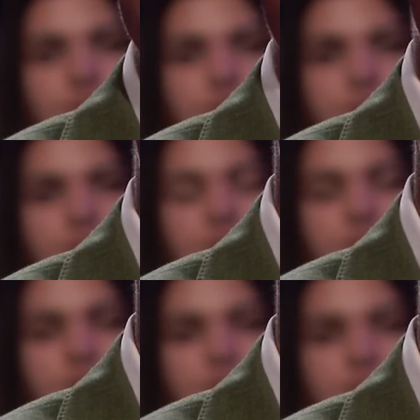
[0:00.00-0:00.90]

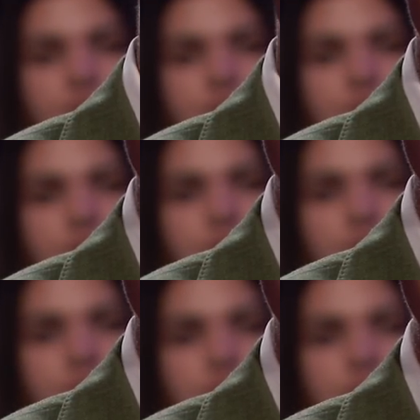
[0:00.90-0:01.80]

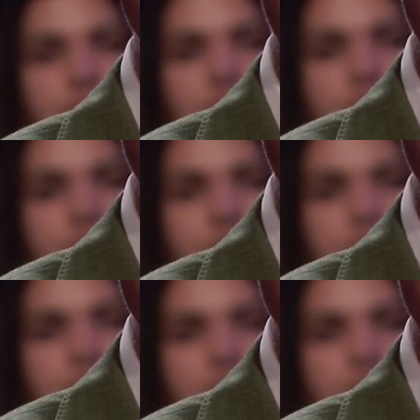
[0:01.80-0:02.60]
(not speaking)